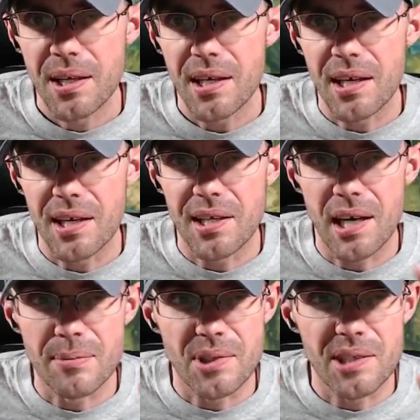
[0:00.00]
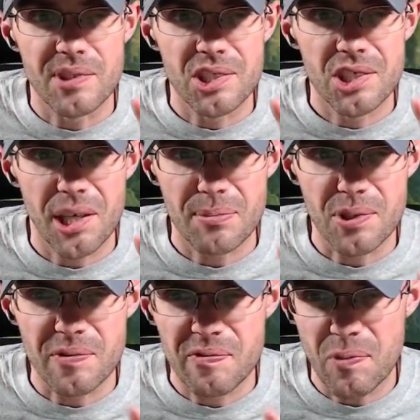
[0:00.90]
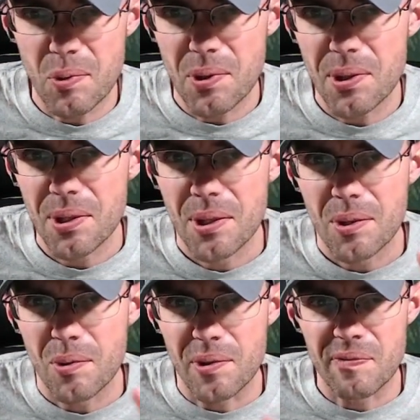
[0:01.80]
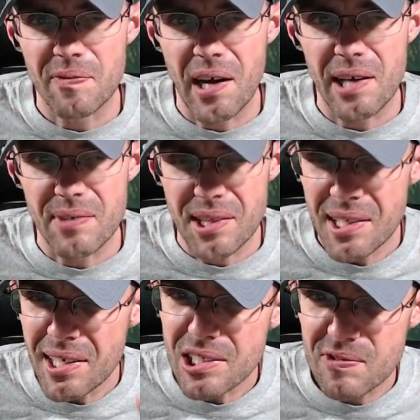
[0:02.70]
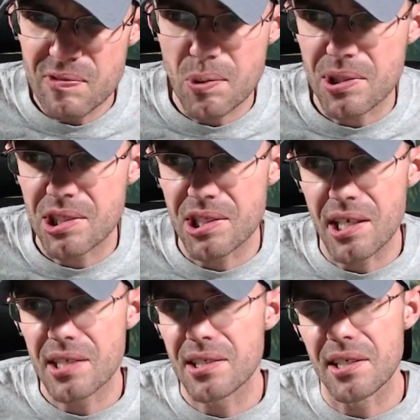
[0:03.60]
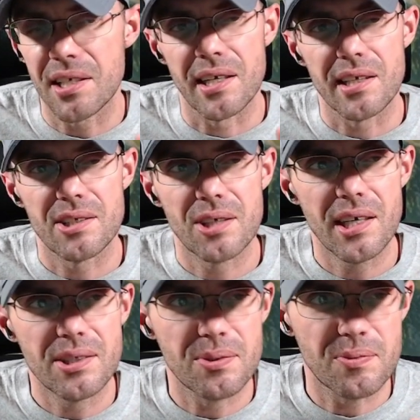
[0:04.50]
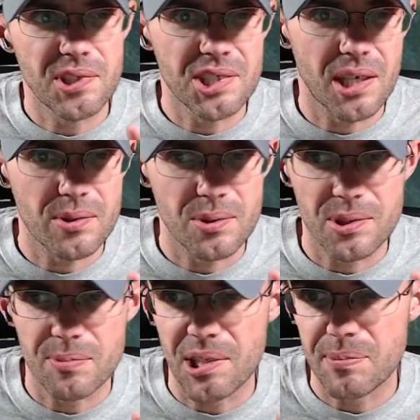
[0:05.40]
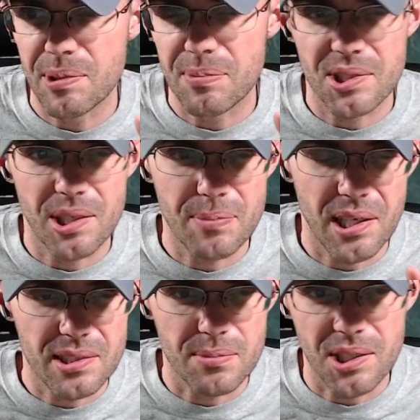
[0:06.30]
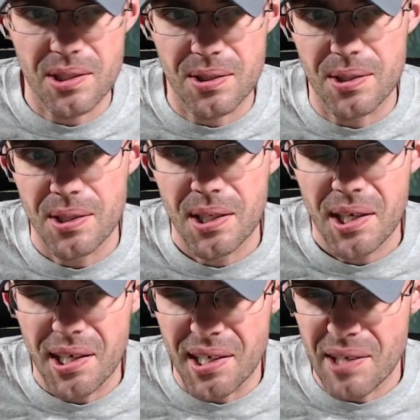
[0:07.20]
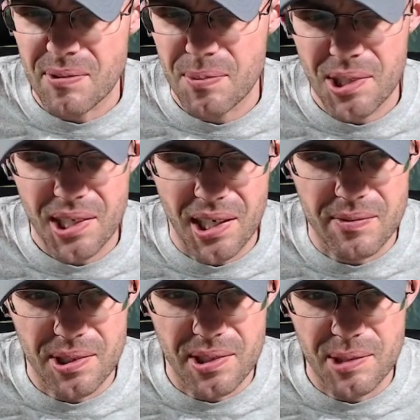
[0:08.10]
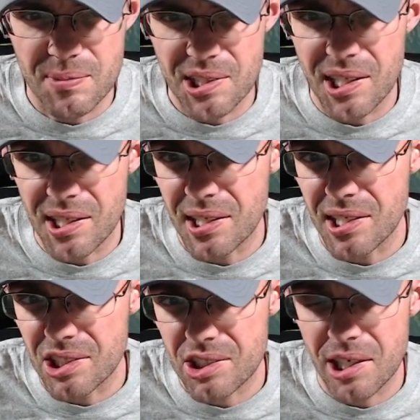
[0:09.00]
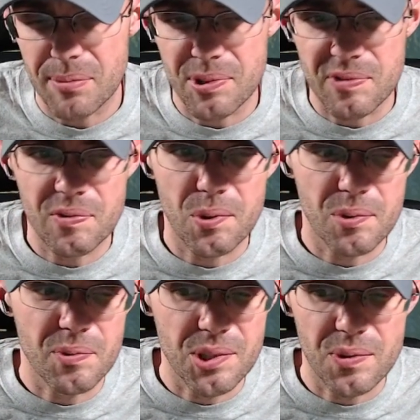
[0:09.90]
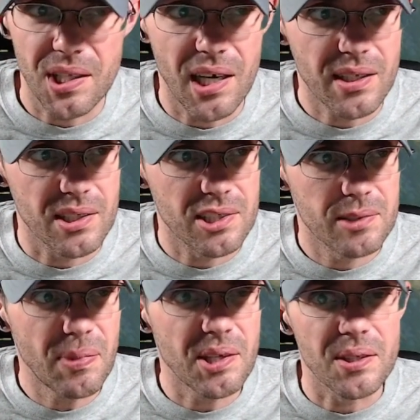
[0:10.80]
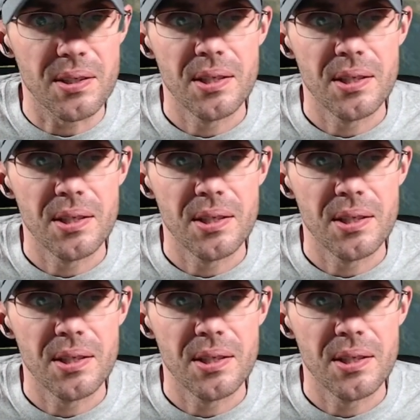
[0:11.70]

And I believe it's Chapter 4 or 5. I think it's 4, 6. And I tried to reach out to as many people as I possibly could. And everybody kind of agreed to me. They think it's Chapter 4 when you unlock this spell.